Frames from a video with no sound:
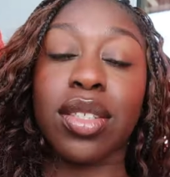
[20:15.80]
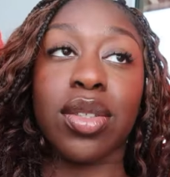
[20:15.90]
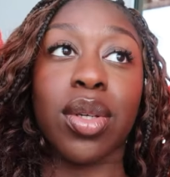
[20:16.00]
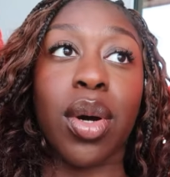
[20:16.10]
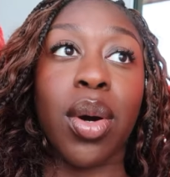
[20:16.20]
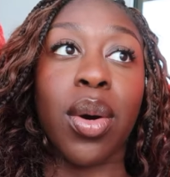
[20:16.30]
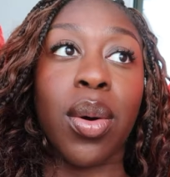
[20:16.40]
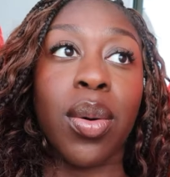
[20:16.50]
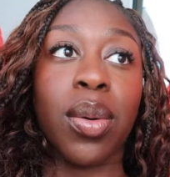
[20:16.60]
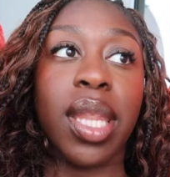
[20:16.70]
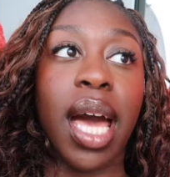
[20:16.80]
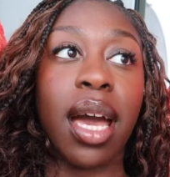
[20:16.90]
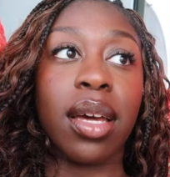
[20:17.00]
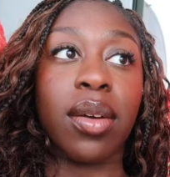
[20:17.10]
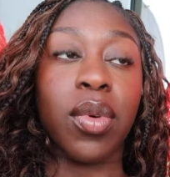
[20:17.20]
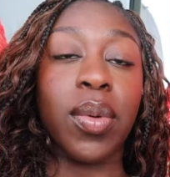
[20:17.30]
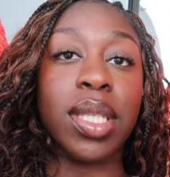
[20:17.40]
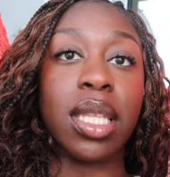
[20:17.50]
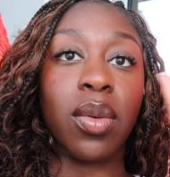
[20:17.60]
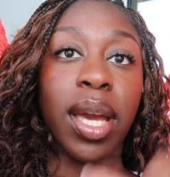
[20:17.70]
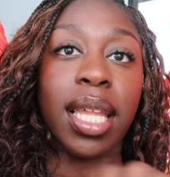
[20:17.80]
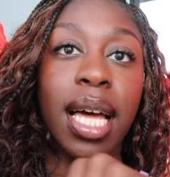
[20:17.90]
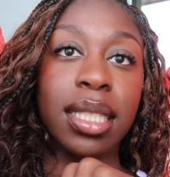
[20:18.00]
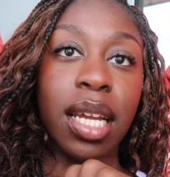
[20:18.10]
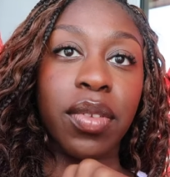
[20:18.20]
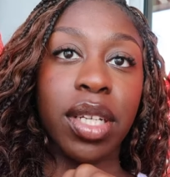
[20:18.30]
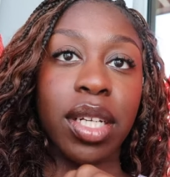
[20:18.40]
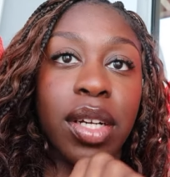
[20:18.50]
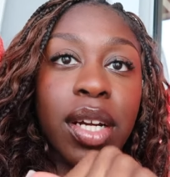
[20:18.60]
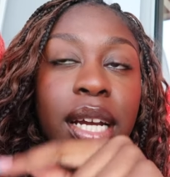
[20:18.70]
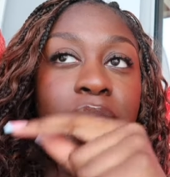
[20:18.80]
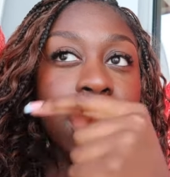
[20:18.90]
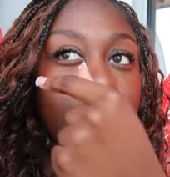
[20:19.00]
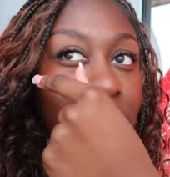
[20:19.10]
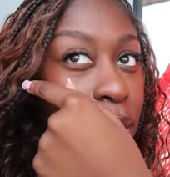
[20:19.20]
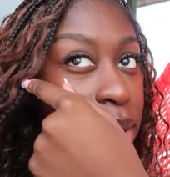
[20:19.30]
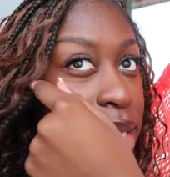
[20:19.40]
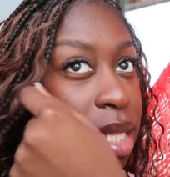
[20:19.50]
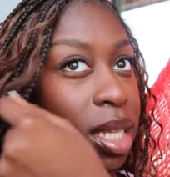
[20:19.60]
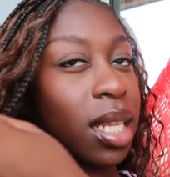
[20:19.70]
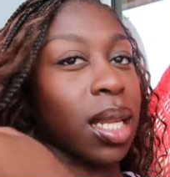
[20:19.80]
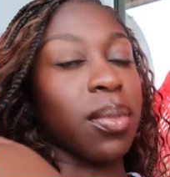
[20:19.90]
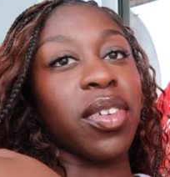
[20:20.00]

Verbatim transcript: so that we went to the wake last night for dinner and then I went to the club